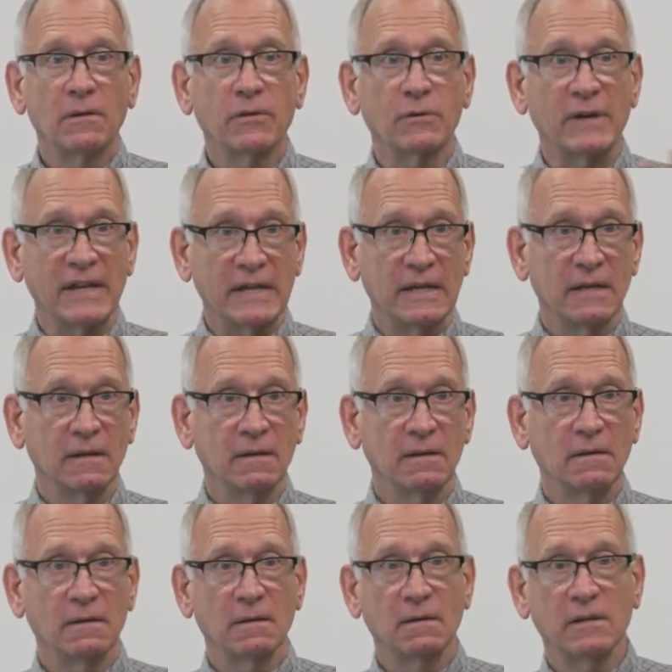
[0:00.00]
3.
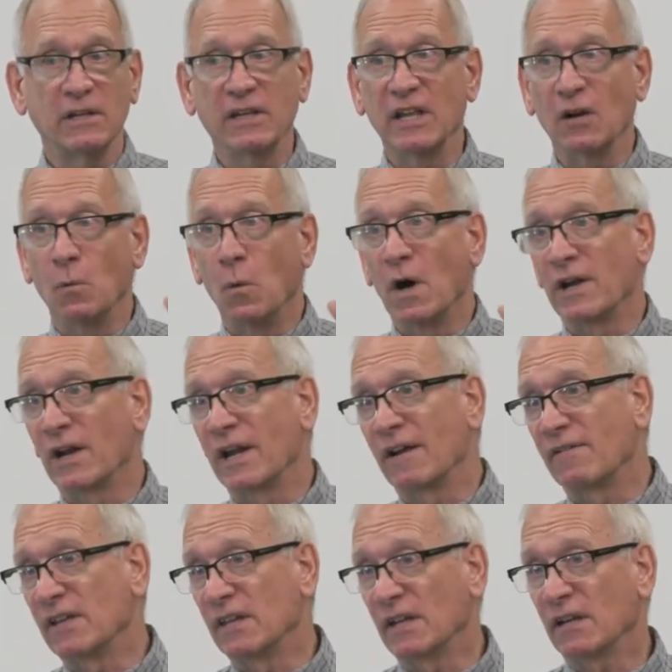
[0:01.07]
You get a 1 on
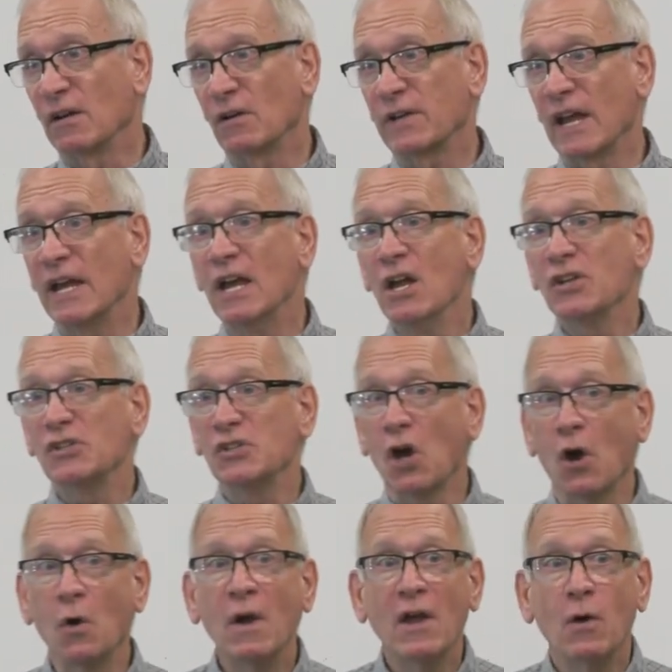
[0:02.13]
everything. Okay,
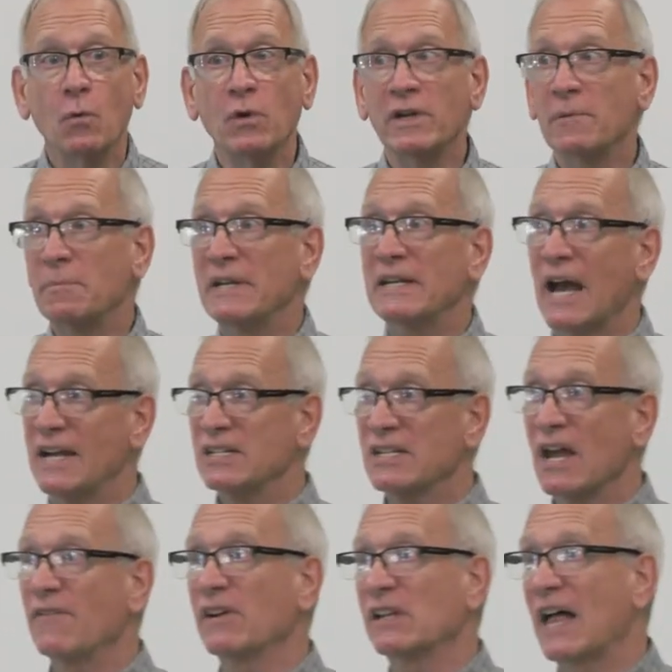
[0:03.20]
so wouldn't it be nice
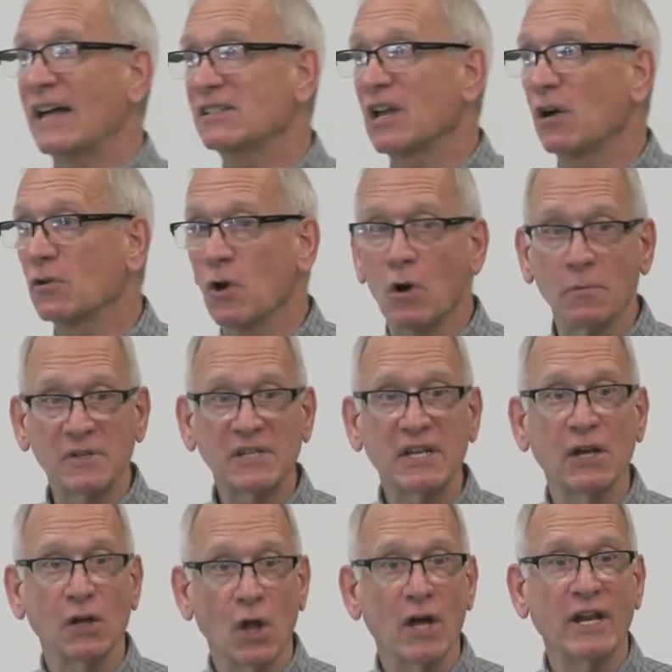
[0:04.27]
to have a Glasgow Coma
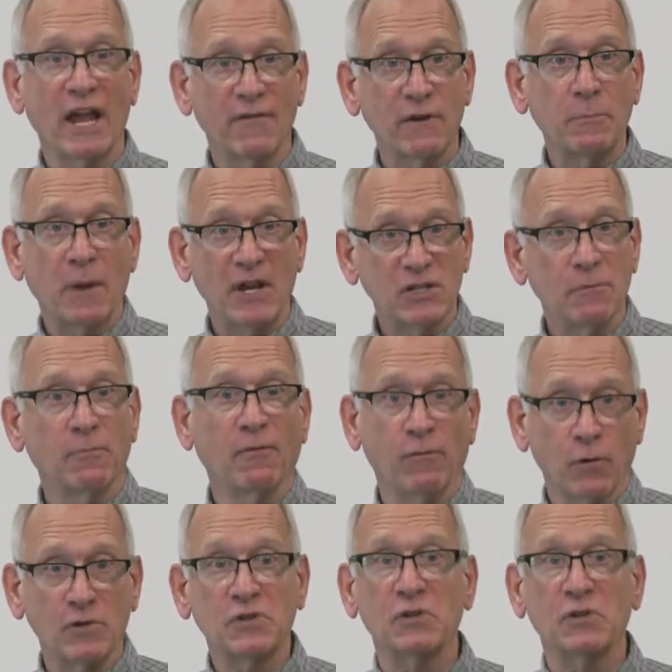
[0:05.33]
scale on every patient before